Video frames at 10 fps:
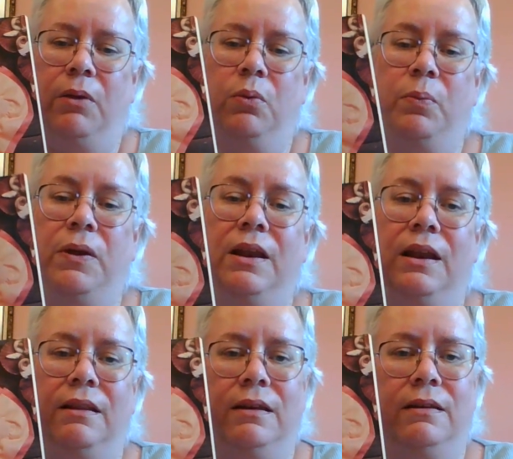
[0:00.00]

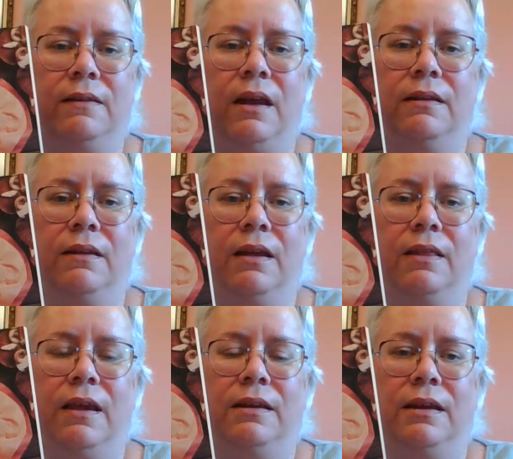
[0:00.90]
repeating the designs
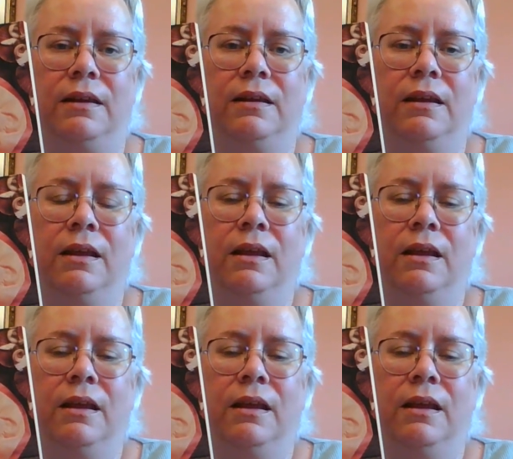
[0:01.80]
like they did.